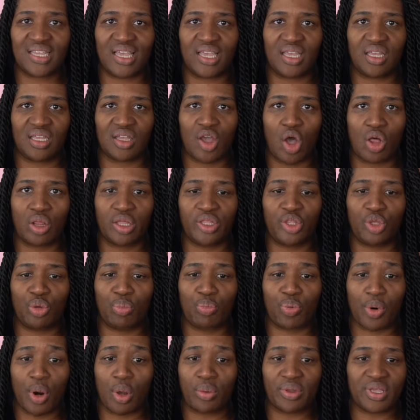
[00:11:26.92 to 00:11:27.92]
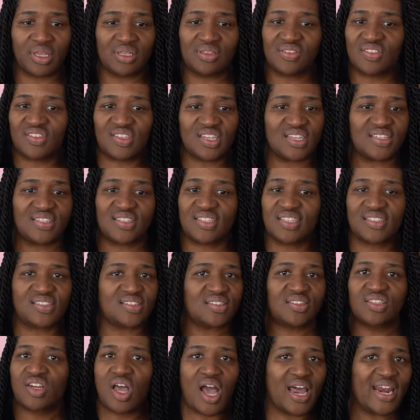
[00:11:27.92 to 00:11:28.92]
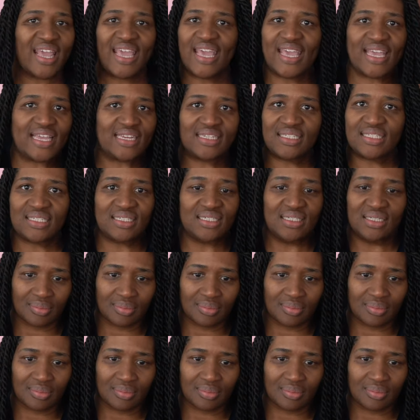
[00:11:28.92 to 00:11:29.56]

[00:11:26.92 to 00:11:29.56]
saying, calling you broken, sis. This is not it.